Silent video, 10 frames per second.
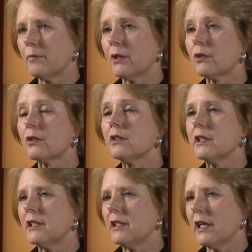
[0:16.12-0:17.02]
but early
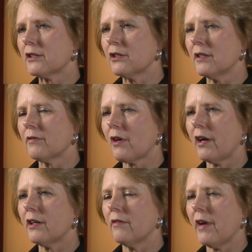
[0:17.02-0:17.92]
detection of
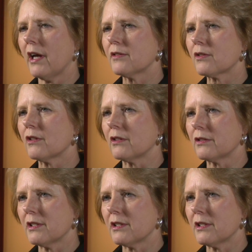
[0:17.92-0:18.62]
cardiovascular